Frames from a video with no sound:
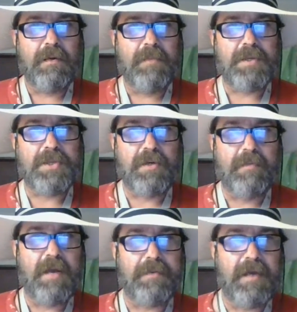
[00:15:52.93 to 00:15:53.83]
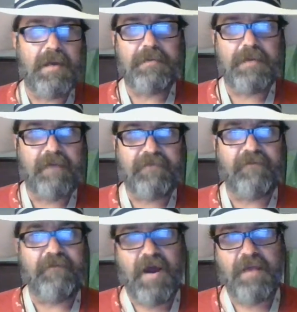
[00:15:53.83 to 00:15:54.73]
I'm not sure about that. Have to
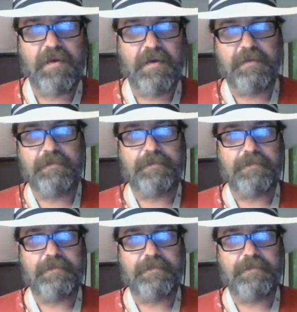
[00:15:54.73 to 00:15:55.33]
find the